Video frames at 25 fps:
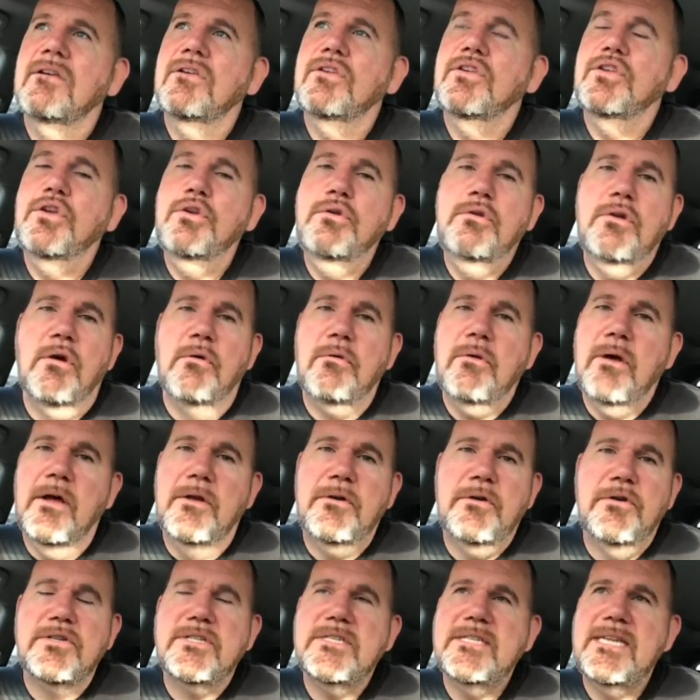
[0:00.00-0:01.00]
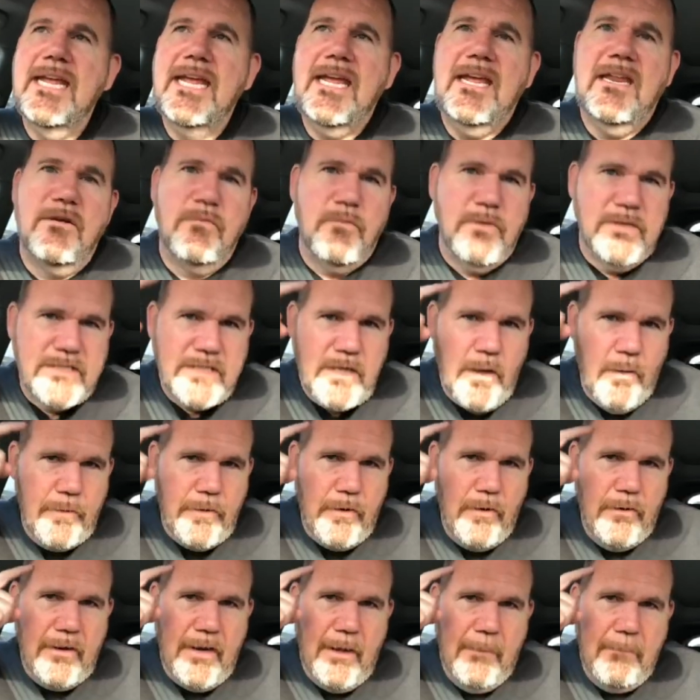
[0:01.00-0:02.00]
you don't understand what's
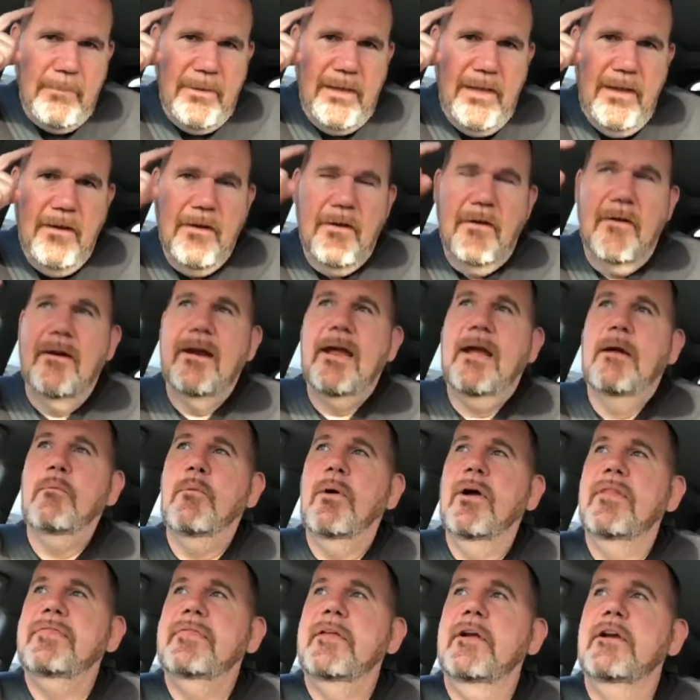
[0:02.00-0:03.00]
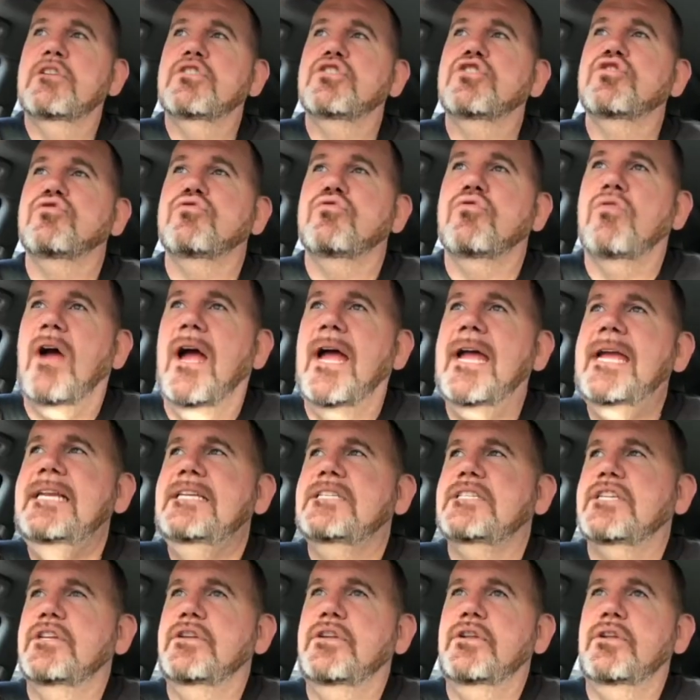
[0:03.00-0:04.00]
going on up here and what they're
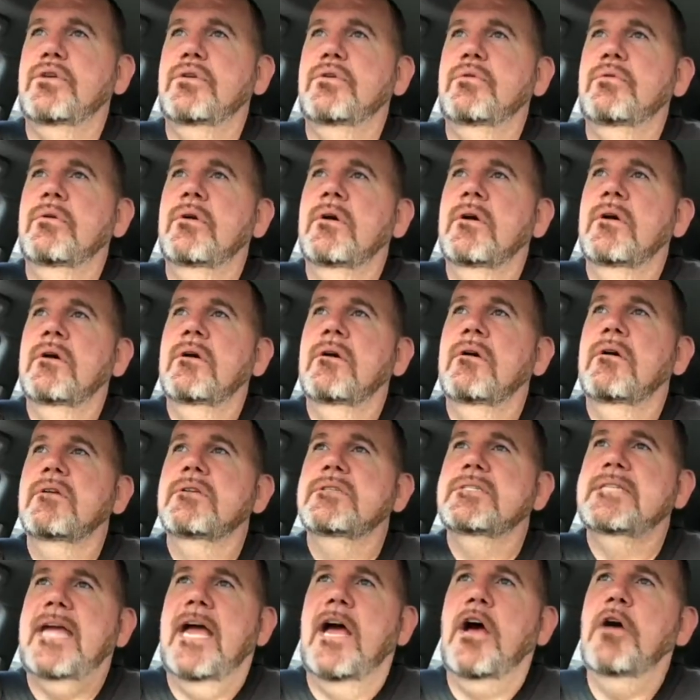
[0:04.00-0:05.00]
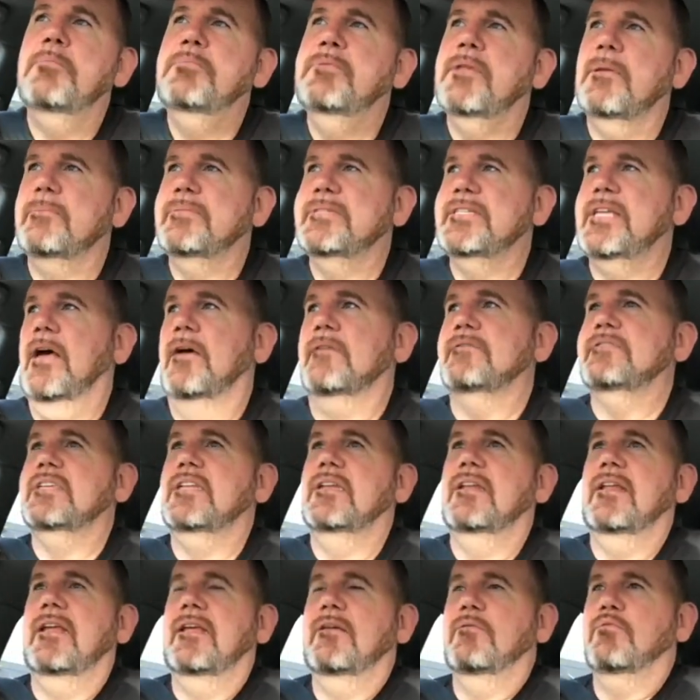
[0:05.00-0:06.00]
trying to do to help themselves.
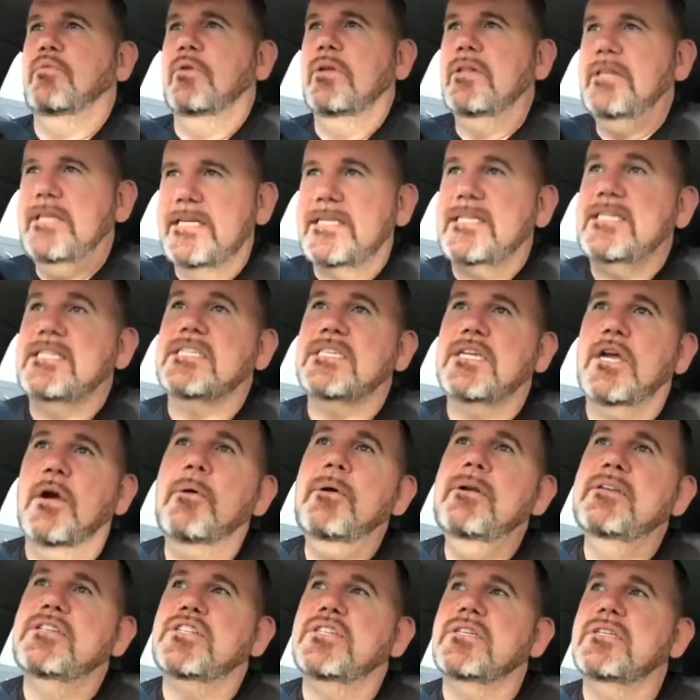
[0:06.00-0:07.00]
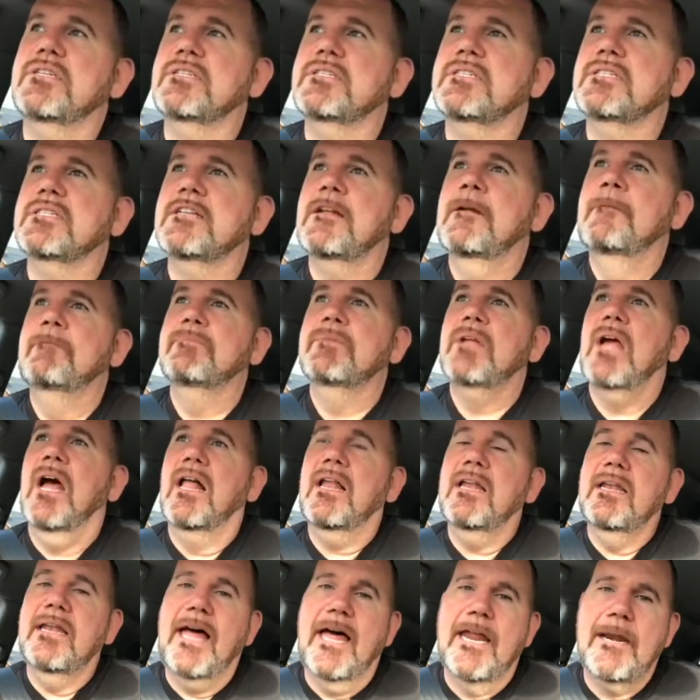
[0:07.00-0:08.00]
And it really discourages
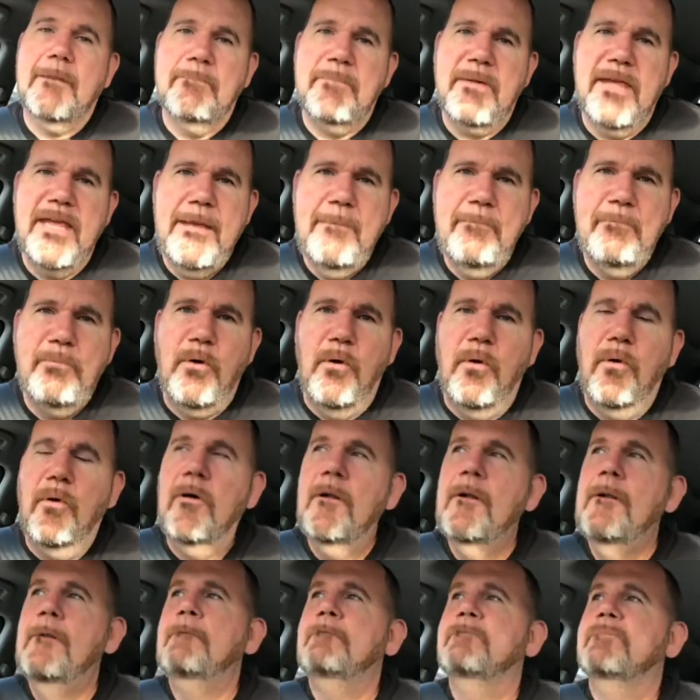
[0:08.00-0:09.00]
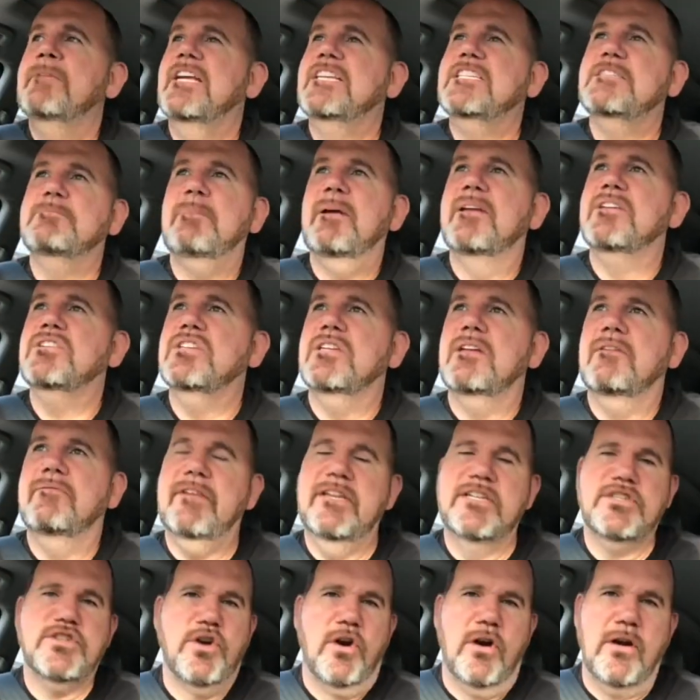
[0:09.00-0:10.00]
a lot of people, especially if
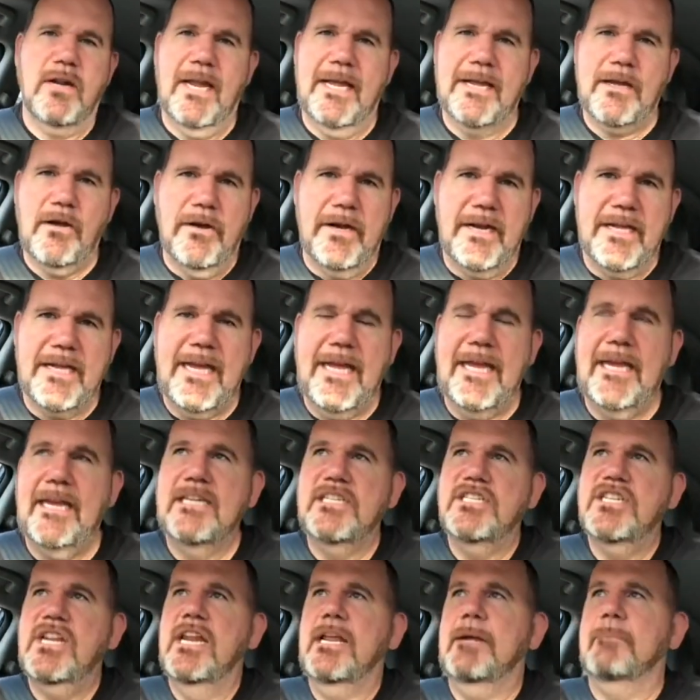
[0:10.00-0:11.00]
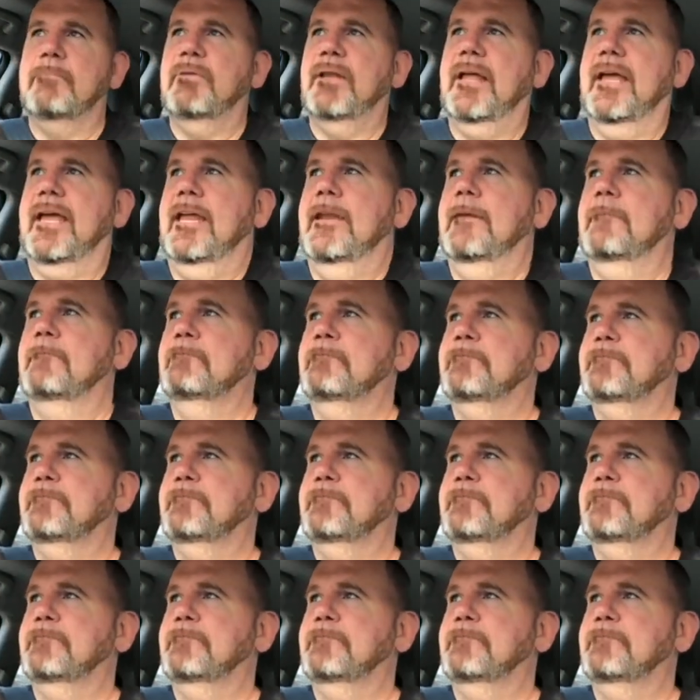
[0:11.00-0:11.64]
they start like on a ketogenic plan.